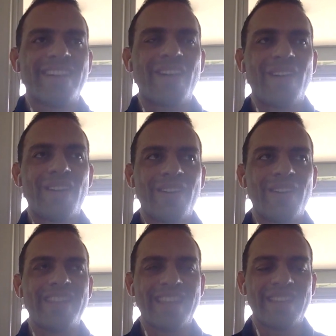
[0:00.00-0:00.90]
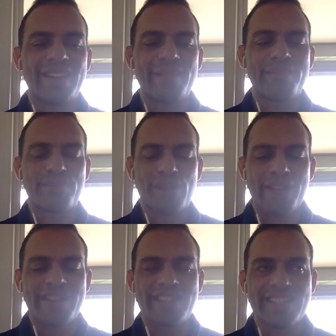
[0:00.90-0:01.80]
all the
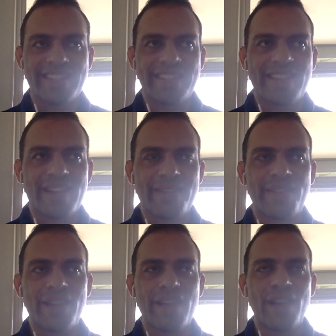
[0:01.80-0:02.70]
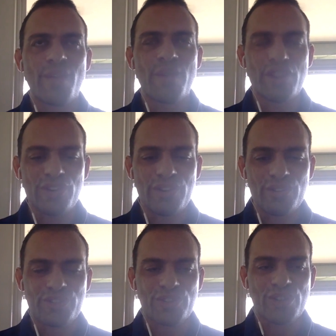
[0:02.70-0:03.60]
privacy stuff, when you
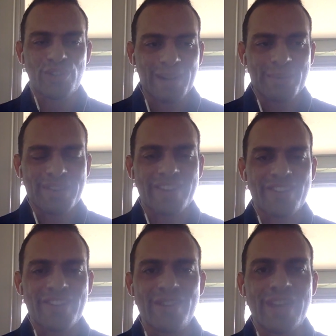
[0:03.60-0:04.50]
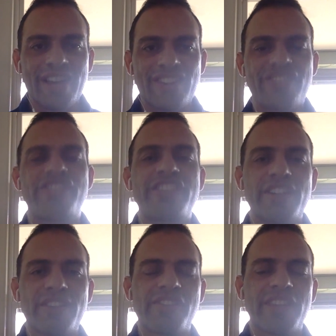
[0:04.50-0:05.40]
use tracker protection, you get
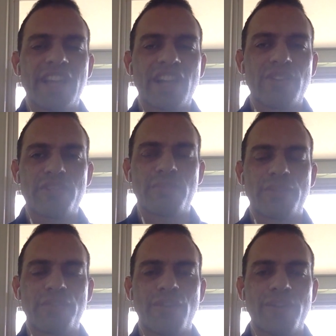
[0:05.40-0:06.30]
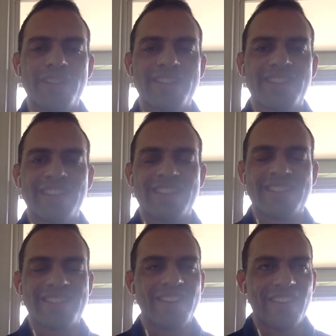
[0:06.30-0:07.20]
seriously increased performance.
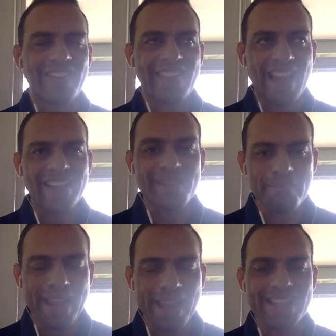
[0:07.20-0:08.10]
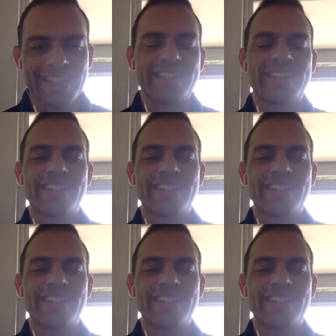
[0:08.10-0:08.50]
So that's amazing.